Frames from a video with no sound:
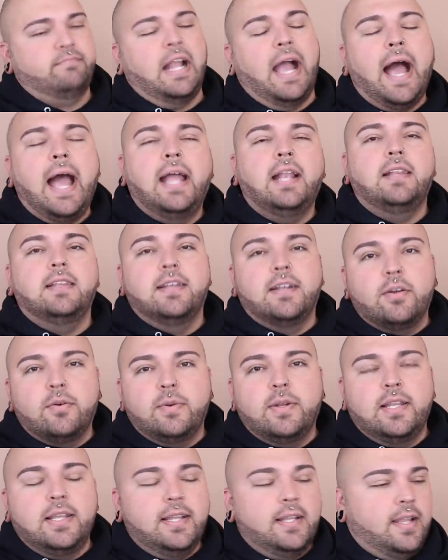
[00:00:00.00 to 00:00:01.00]
i
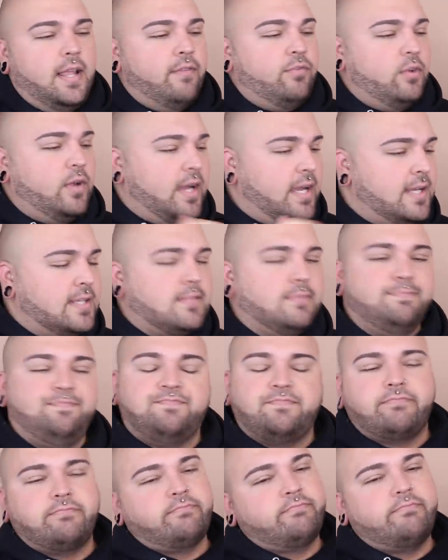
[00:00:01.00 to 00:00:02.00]
literally if you guys
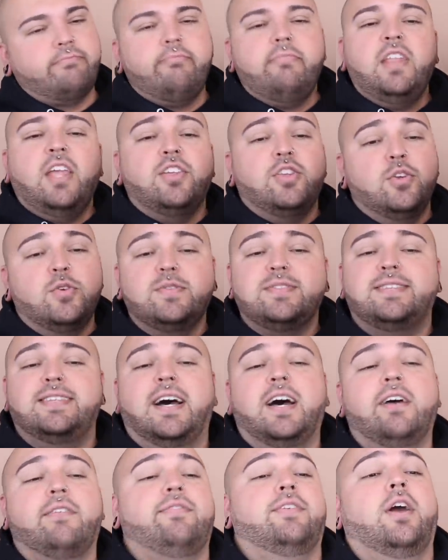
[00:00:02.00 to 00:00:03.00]
use
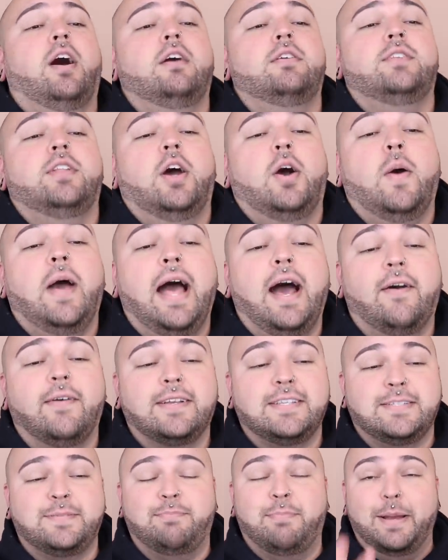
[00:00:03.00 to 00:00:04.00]
dove y'all know how
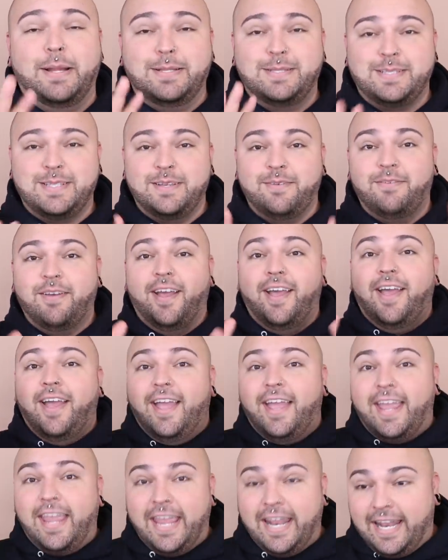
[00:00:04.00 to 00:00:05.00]
expensive
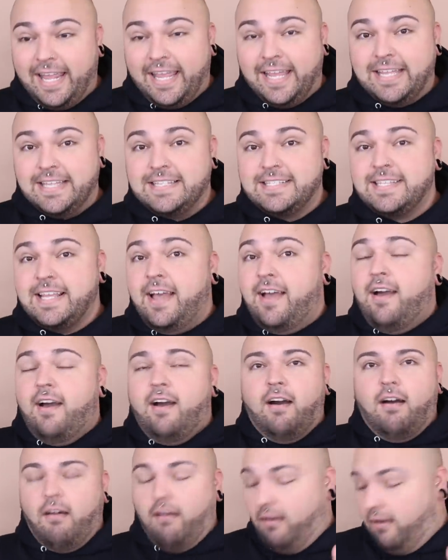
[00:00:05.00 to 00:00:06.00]
it is
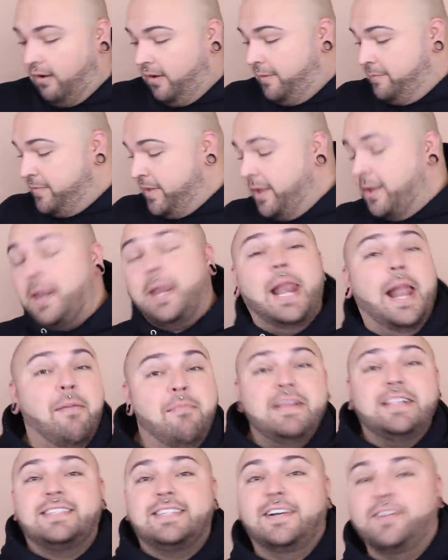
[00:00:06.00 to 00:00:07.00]
oh let
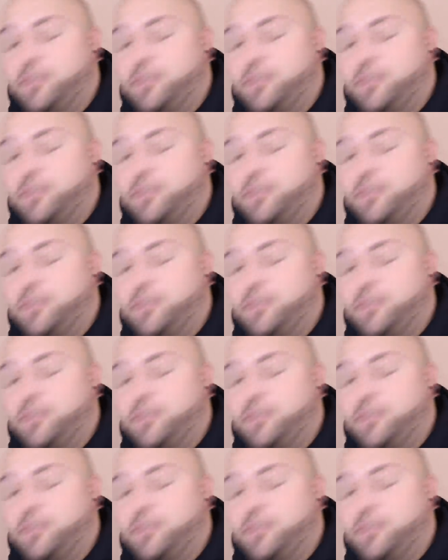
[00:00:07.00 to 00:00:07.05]
me tell